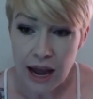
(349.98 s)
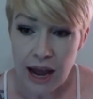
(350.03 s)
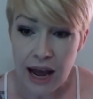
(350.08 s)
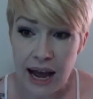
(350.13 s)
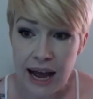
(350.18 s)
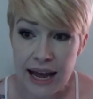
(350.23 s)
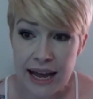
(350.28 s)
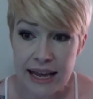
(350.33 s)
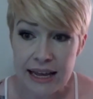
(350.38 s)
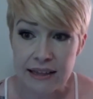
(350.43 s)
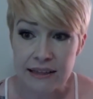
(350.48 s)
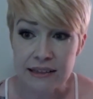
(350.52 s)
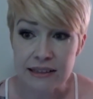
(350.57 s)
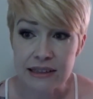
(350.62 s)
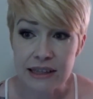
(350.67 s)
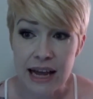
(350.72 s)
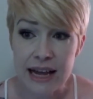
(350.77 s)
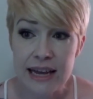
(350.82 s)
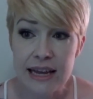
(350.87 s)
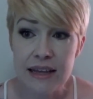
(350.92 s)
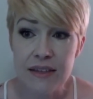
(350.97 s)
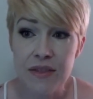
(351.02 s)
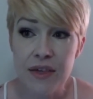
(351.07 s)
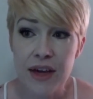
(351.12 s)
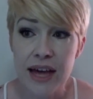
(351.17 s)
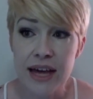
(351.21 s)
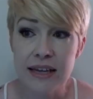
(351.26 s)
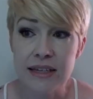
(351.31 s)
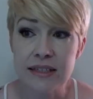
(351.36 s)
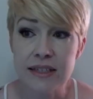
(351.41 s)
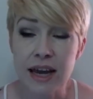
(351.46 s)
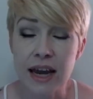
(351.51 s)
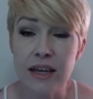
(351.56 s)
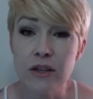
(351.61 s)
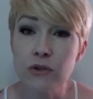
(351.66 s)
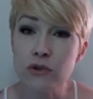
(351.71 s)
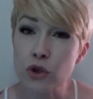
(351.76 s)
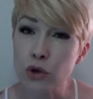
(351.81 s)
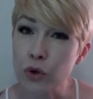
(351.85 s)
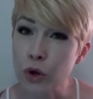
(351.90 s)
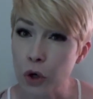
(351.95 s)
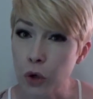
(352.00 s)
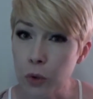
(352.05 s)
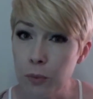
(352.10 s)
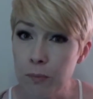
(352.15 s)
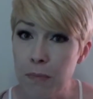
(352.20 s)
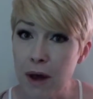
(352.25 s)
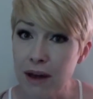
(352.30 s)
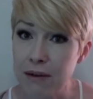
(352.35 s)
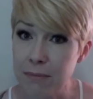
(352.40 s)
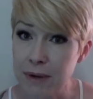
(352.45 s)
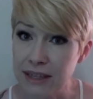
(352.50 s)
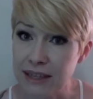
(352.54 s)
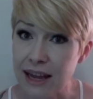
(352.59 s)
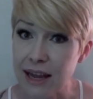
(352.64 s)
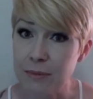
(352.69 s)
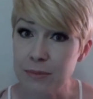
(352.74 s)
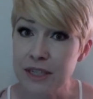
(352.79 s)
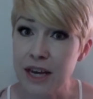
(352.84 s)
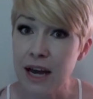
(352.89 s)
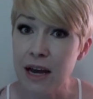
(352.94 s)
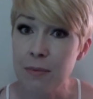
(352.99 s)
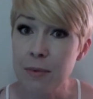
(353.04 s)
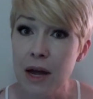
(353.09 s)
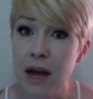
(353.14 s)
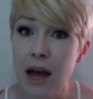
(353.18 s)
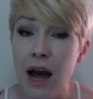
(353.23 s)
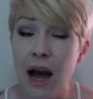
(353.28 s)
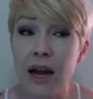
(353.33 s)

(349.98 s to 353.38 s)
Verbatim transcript: I like that I use Chrome on my laptop.